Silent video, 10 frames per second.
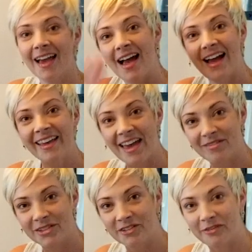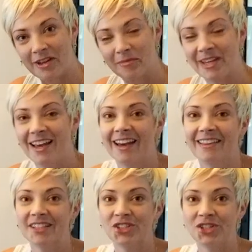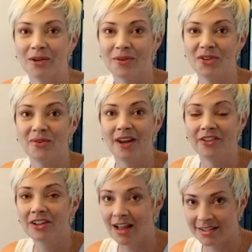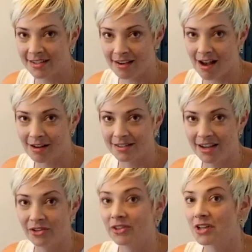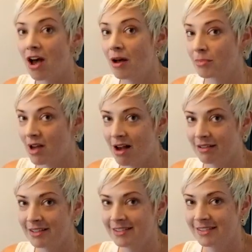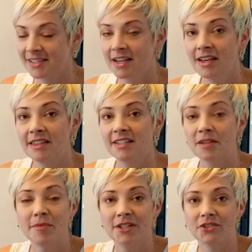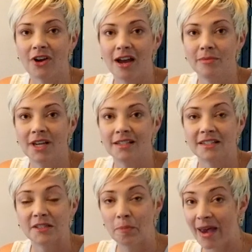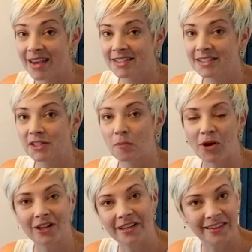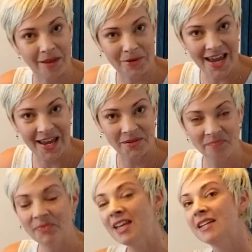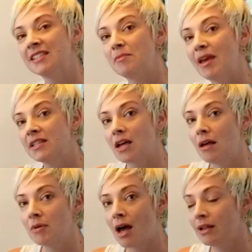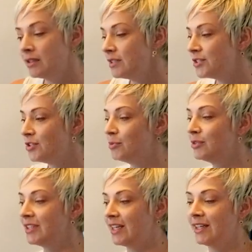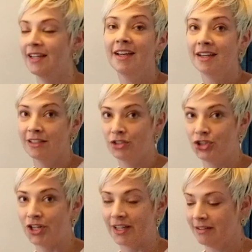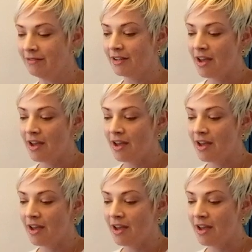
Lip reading: Hi Cavalier family, I'd like to share with you another classic cocktail, the Tom Collins. This can be described as a spiked sparkling lemonade. To make a Tom Collins, you will need gin,